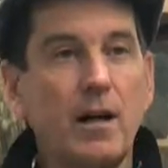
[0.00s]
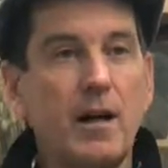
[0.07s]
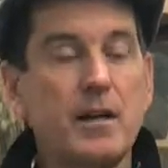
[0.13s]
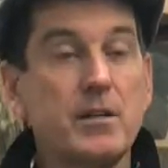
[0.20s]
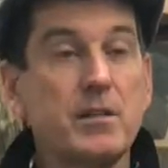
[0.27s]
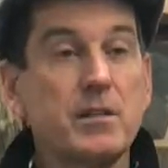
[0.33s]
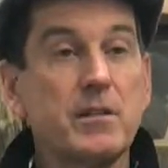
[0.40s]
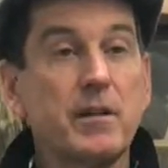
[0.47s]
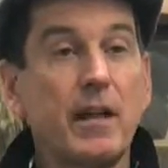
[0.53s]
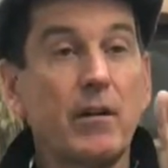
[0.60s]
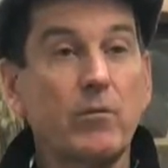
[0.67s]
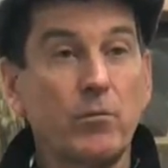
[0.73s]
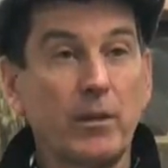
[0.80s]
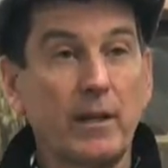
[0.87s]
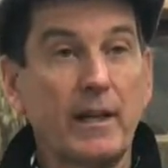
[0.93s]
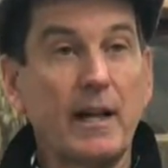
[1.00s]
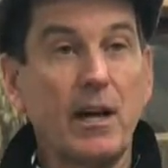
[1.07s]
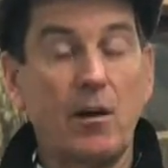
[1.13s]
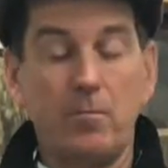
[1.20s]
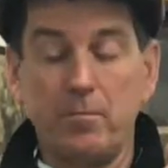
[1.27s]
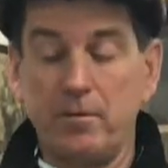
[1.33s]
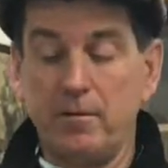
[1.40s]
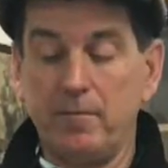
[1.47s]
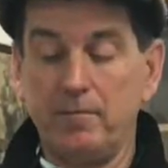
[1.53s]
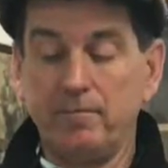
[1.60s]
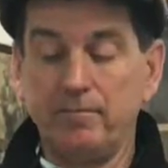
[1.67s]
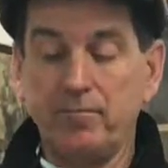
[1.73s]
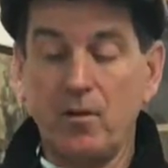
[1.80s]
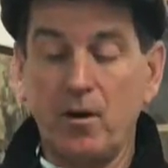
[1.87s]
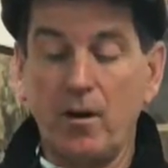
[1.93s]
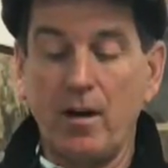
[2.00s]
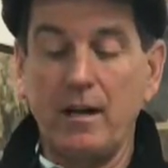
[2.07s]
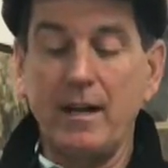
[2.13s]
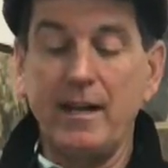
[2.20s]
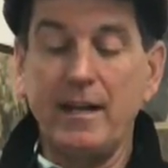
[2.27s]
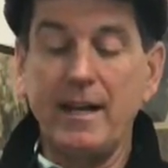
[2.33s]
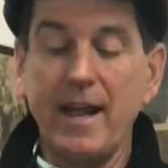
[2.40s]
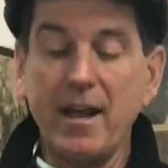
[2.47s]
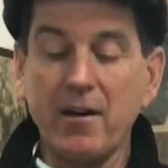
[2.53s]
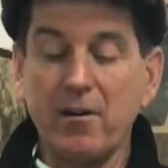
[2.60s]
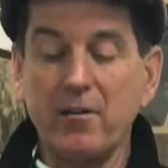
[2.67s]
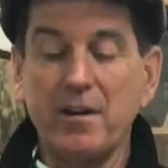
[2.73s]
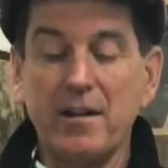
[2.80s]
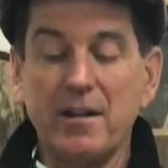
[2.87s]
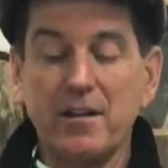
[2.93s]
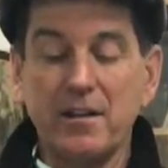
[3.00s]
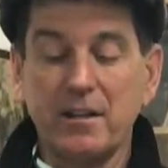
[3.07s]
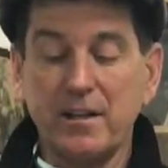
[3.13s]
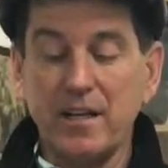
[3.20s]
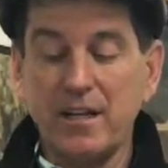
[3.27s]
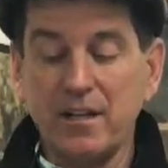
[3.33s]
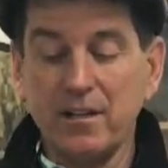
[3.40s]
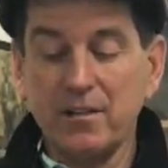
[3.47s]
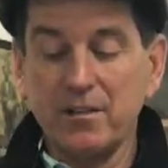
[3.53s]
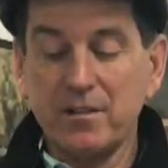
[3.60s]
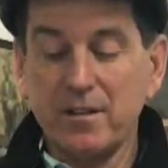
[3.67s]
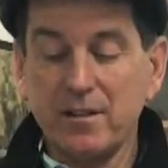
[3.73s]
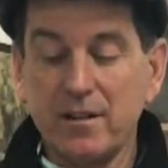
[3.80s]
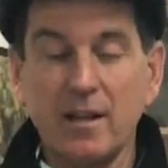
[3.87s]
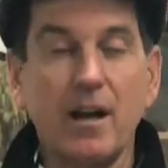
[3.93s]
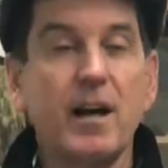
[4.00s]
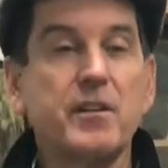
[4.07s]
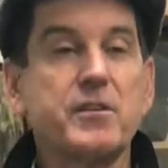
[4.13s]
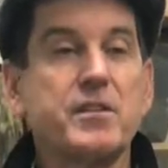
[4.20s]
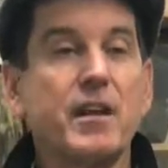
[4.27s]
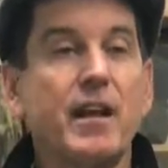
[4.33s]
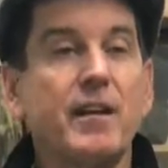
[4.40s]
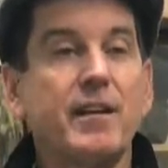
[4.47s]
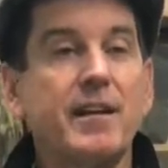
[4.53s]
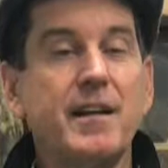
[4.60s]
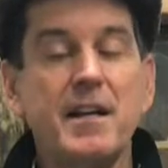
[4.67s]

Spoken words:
lines that really help. All right, now the key is the onset.